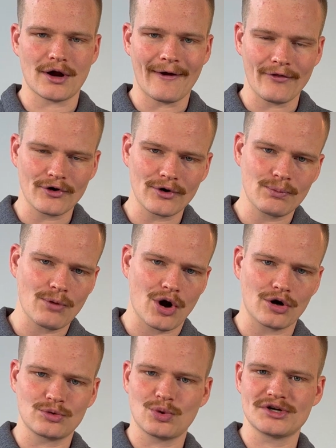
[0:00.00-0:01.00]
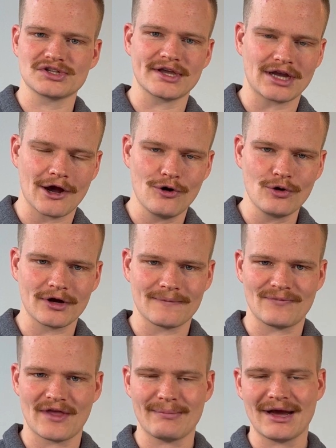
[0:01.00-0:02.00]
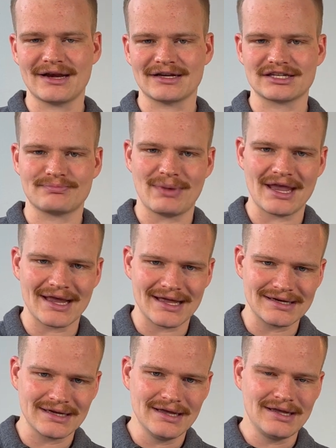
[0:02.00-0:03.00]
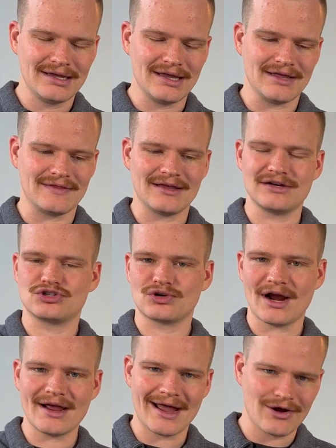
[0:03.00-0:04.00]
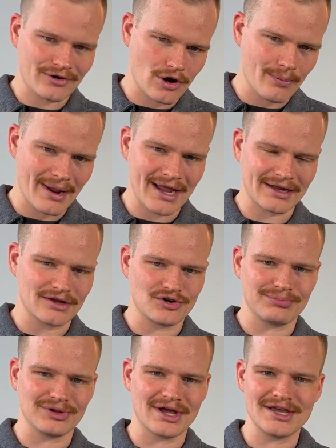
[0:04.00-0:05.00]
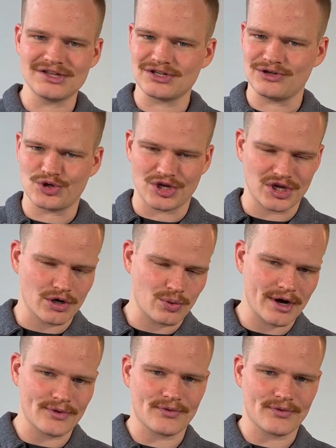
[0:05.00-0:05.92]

Other hardwoods like oak, they might expand and then dry out, go back into place, and you can get away with the